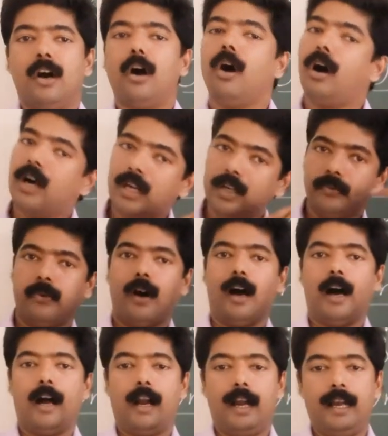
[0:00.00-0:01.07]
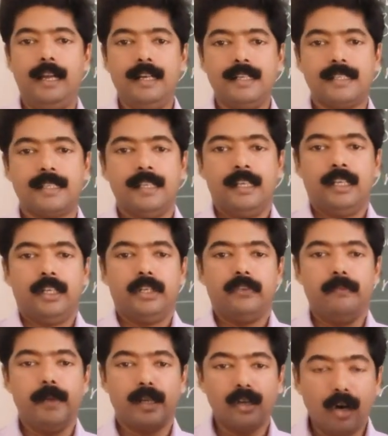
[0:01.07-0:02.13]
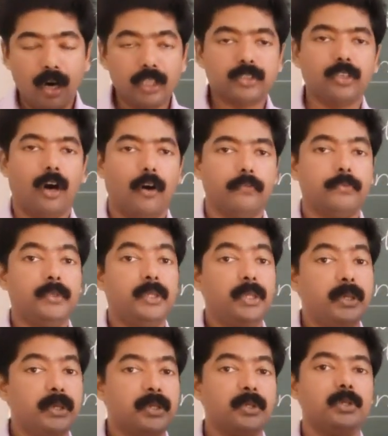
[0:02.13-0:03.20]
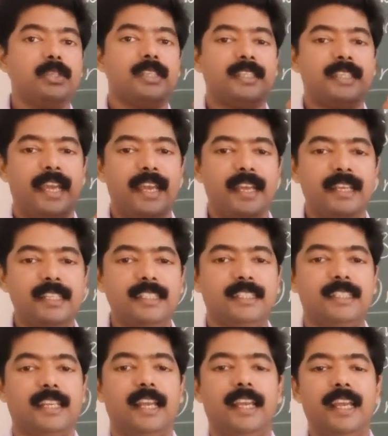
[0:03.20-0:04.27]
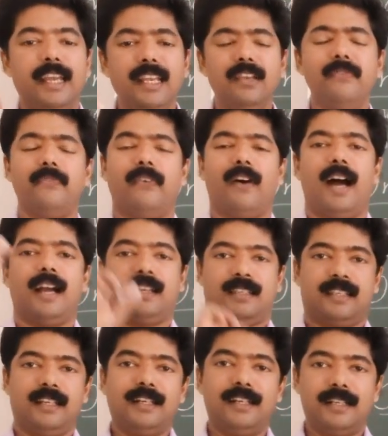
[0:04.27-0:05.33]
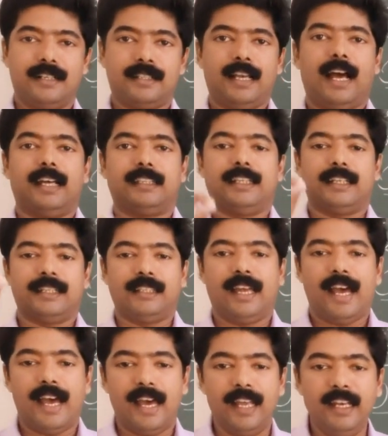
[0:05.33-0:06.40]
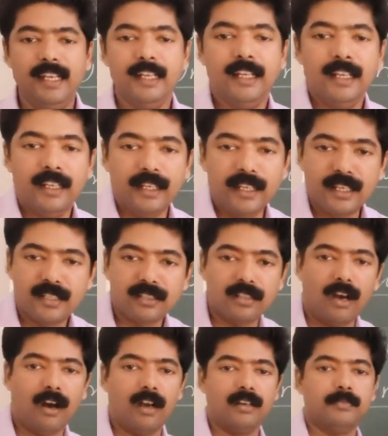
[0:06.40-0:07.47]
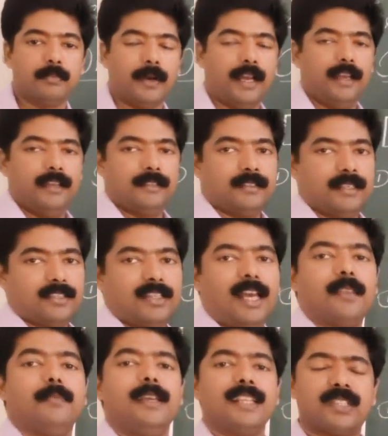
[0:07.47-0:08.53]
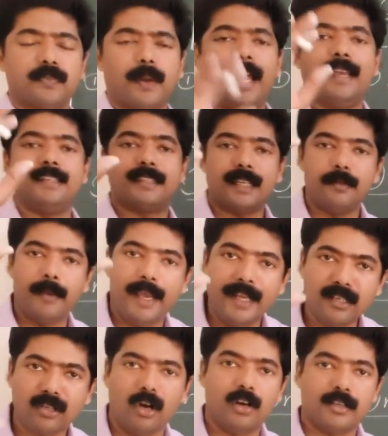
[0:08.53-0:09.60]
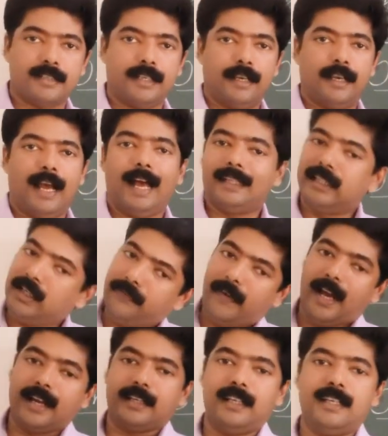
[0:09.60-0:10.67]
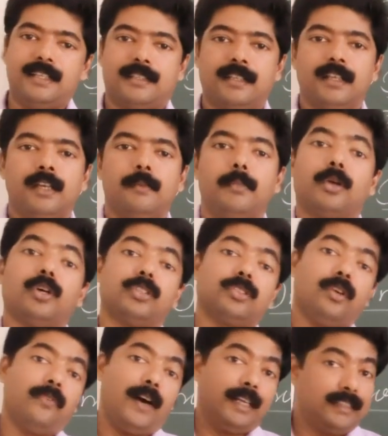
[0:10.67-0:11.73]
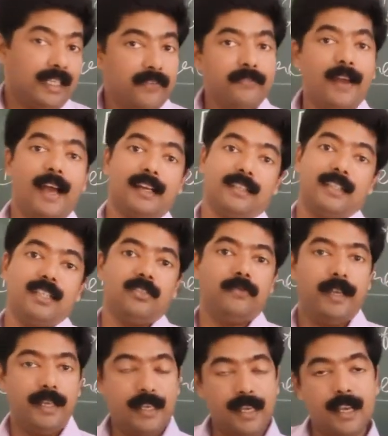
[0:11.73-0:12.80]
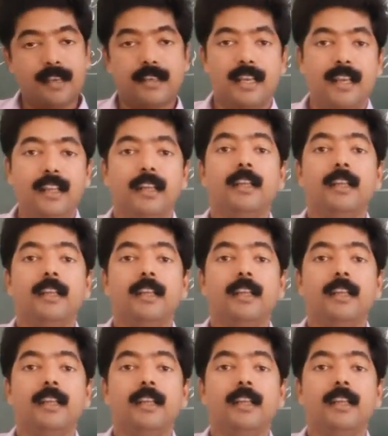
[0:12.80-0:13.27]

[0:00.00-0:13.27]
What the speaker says: or falls because of, due to change in factors other than its own price. That means price remain constant. Other factors, because of other factors variation,